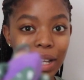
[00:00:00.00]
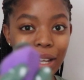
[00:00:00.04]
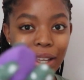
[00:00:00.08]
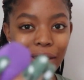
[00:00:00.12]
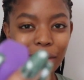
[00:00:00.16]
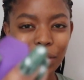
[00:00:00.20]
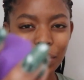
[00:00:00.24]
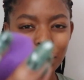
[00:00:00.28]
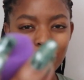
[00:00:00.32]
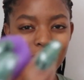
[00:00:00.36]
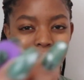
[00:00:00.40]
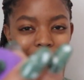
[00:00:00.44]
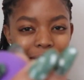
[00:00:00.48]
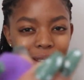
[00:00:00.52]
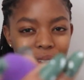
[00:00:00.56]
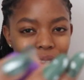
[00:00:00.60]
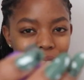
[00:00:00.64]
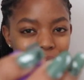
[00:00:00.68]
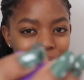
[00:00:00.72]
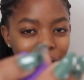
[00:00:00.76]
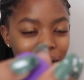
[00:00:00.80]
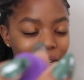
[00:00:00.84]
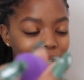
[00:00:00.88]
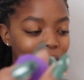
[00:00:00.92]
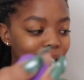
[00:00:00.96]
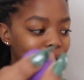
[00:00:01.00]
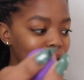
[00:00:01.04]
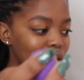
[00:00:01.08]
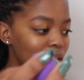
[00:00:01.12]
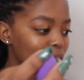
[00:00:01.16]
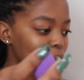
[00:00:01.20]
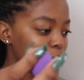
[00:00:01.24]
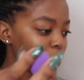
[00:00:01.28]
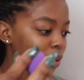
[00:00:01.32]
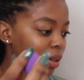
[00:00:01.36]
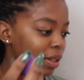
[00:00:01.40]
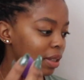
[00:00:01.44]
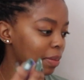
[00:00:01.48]
I use this side, it
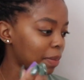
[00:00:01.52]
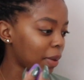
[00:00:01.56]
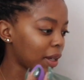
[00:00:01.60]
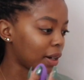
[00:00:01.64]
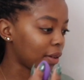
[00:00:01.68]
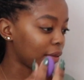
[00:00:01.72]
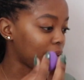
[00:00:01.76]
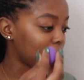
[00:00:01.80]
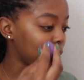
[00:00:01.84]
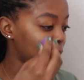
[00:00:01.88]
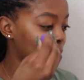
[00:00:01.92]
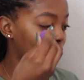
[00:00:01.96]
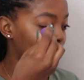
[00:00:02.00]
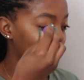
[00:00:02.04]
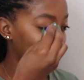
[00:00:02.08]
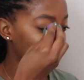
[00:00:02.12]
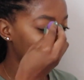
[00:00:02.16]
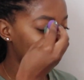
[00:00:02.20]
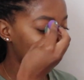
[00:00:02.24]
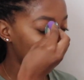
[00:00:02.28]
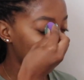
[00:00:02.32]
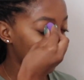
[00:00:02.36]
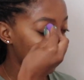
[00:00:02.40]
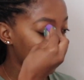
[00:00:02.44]
just works better for me.